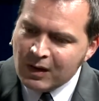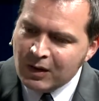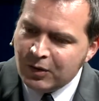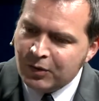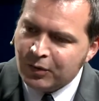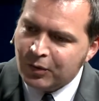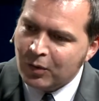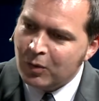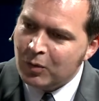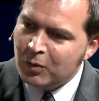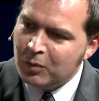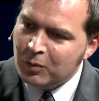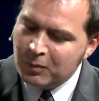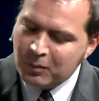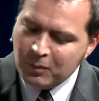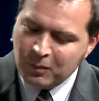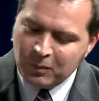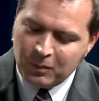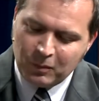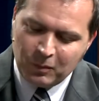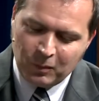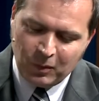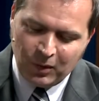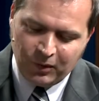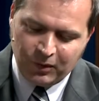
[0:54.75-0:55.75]
so
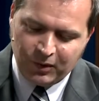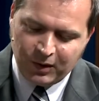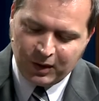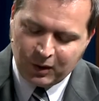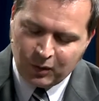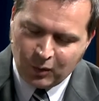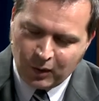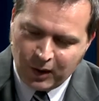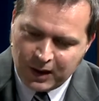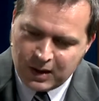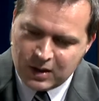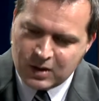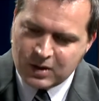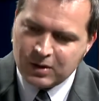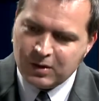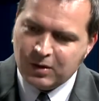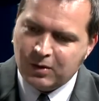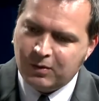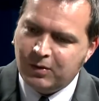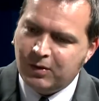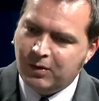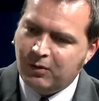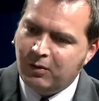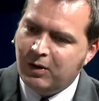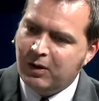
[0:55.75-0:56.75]
with the creation of
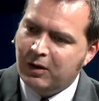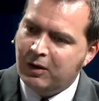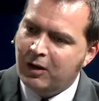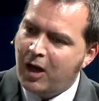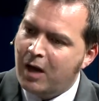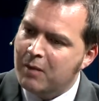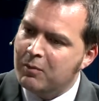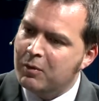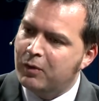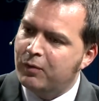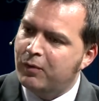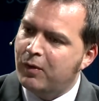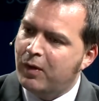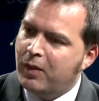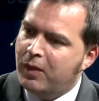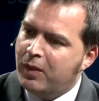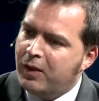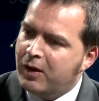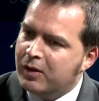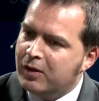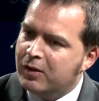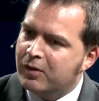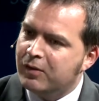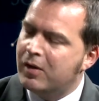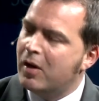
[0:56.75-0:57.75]
the Green Climate Fund,
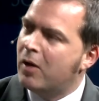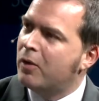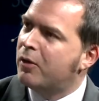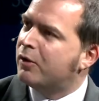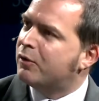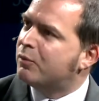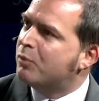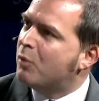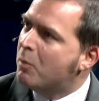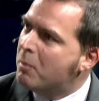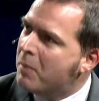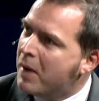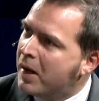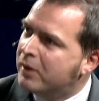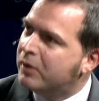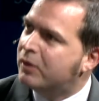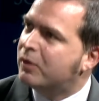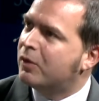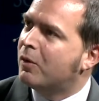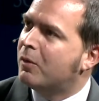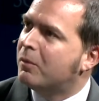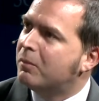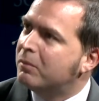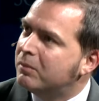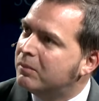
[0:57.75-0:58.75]
there is now this
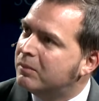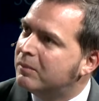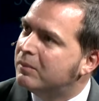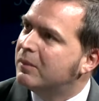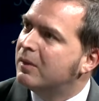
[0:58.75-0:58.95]
momentum